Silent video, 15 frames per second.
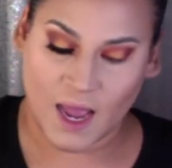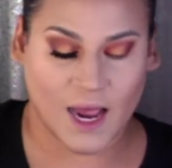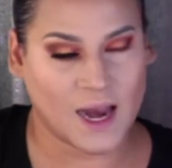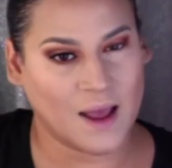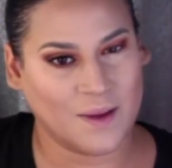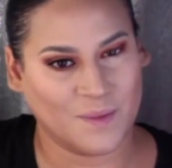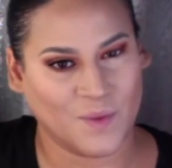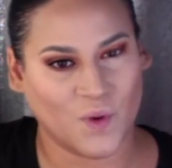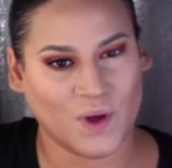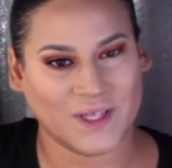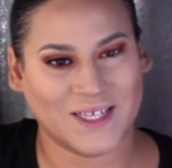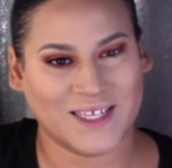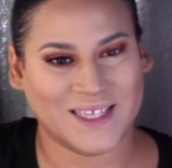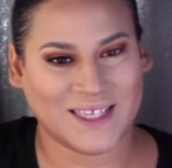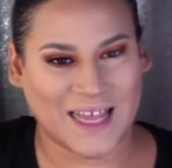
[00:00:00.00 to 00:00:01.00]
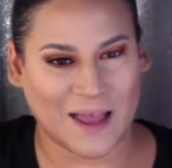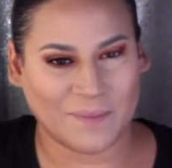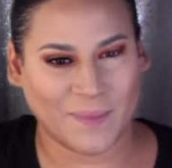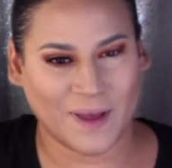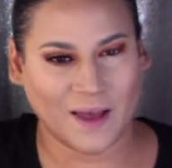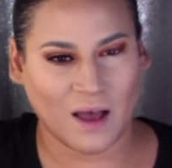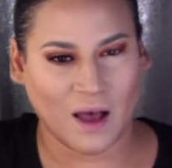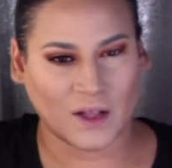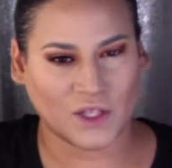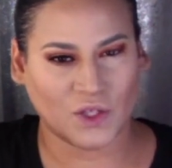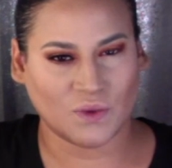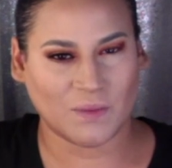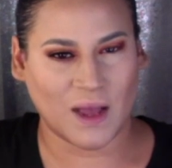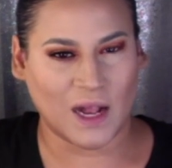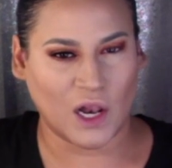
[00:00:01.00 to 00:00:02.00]
and I am going to stamp it
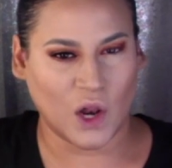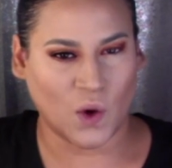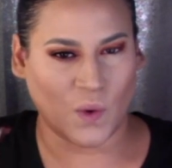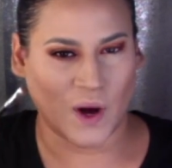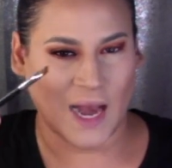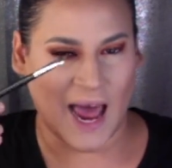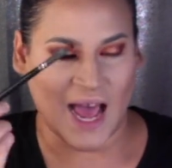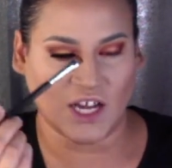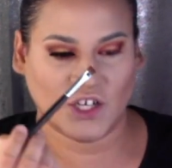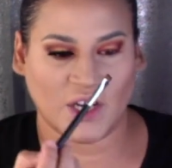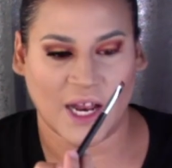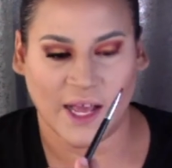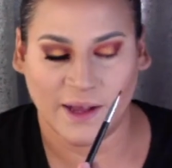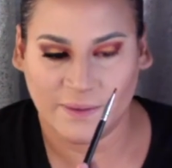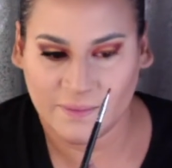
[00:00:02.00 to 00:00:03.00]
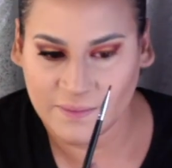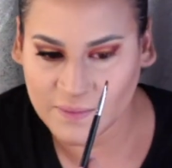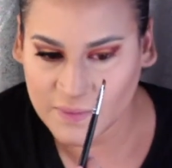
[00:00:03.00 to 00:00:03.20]
onto my lower lash line.